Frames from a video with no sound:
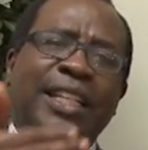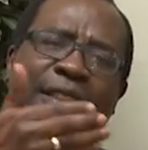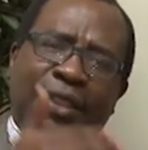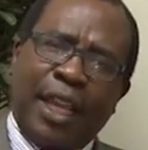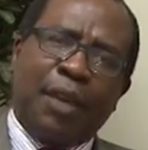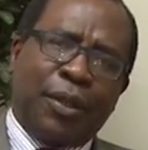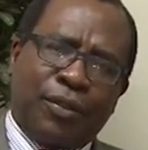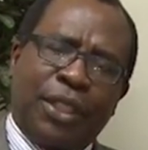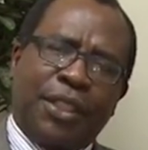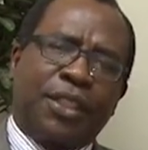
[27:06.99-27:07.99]
in the name
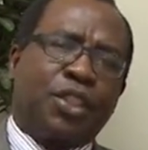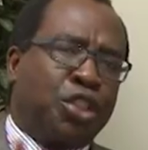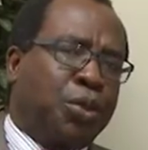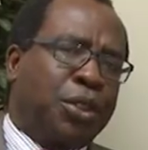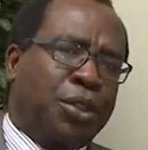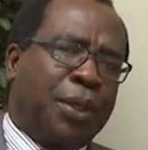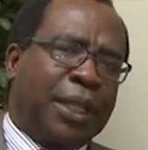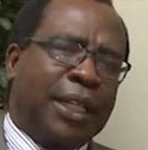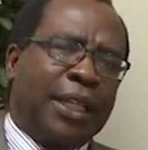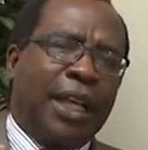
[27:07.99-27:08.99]
of Jesus, you will do it.